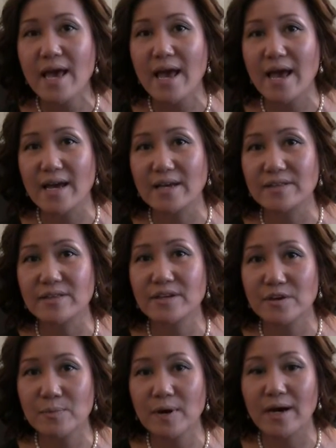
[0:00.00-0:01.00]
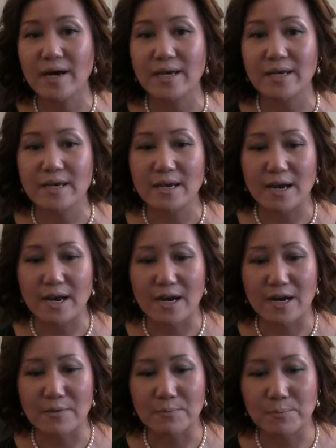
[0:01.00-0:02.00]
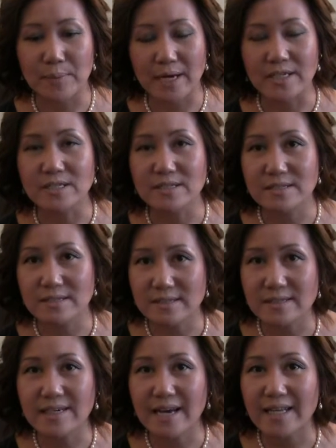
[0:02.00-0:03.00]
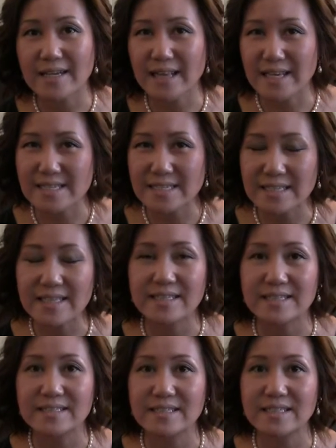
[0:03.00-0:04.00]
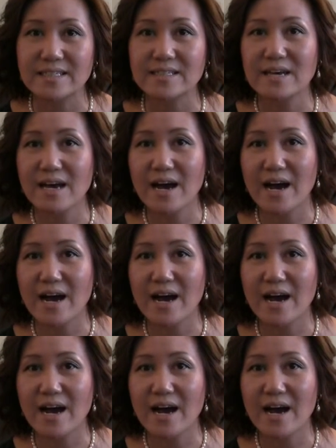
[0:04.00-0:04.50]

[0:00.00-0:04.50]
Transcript: and thereby kind of like sealing the deal,